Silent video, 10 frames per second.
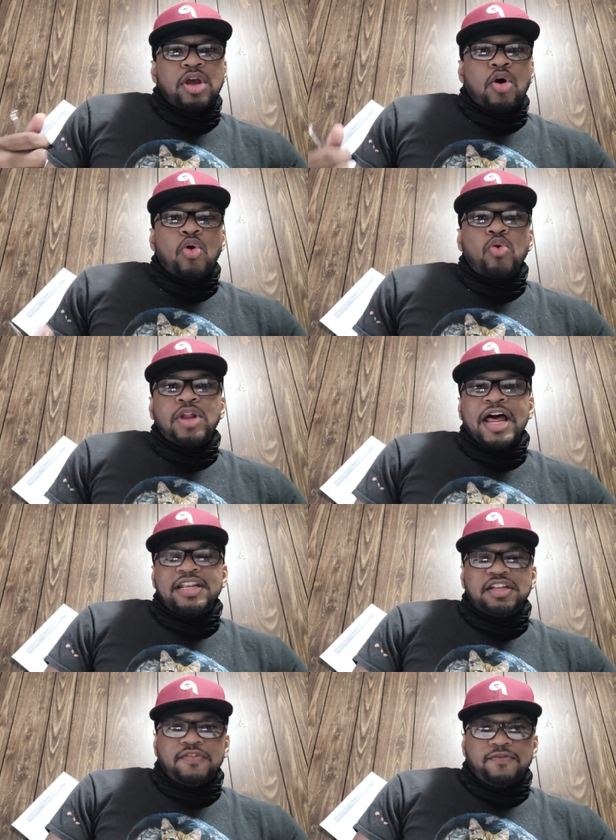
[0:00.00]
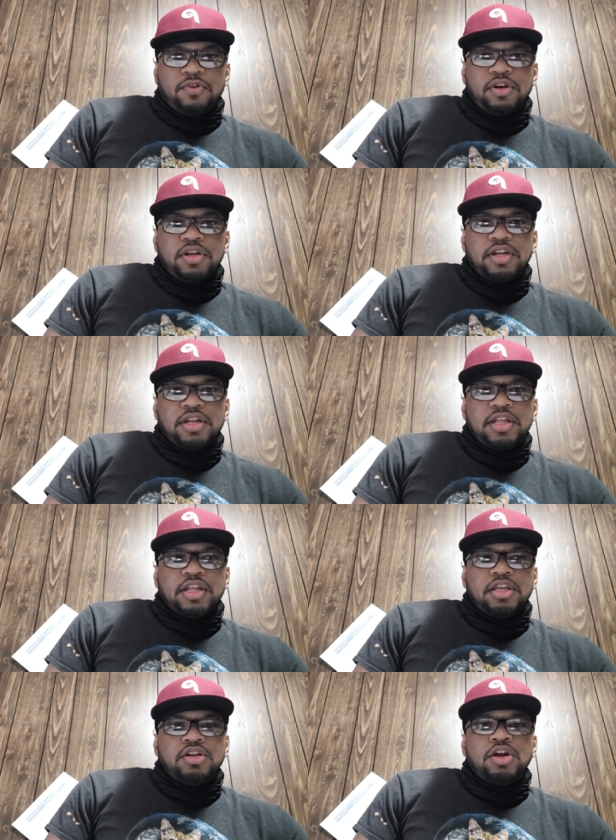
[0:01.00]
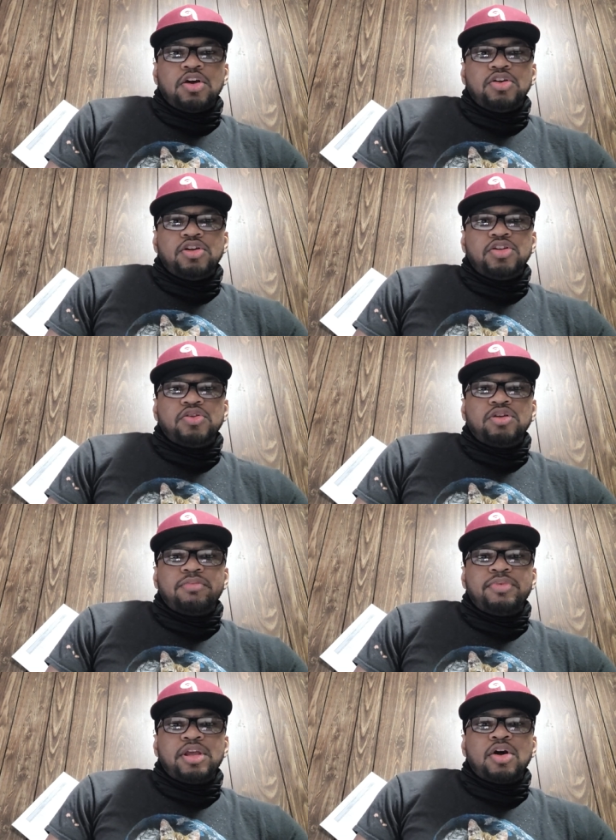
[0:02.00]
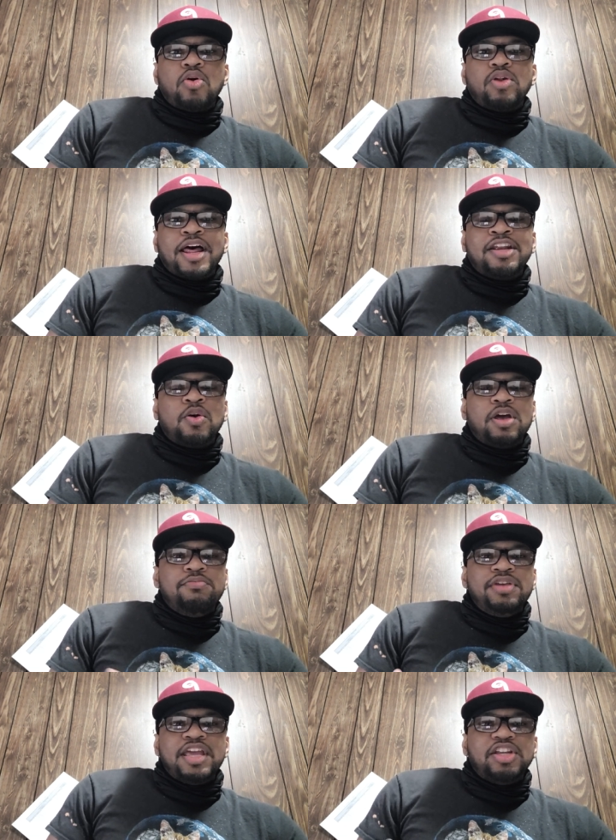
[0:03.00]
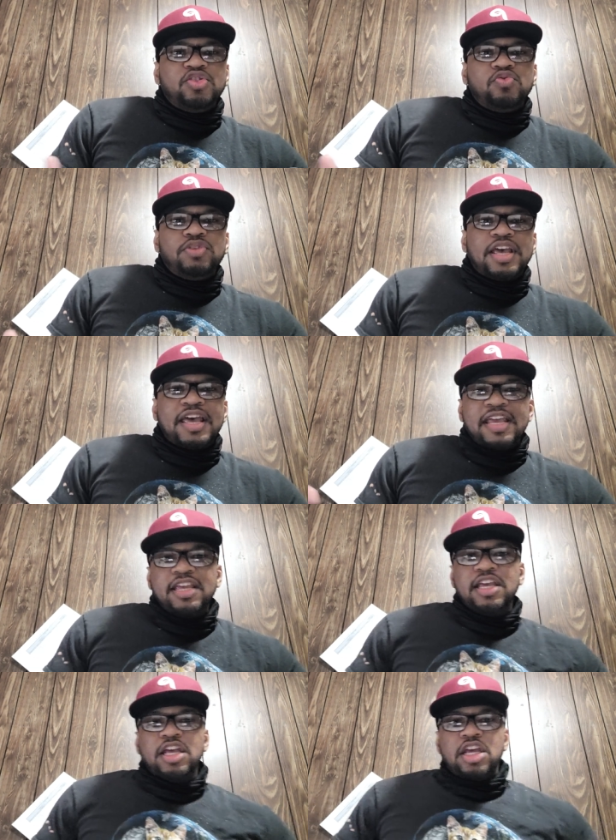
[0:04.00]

a whole lot different. You know, there's going to be a whole, I know NBA 2K,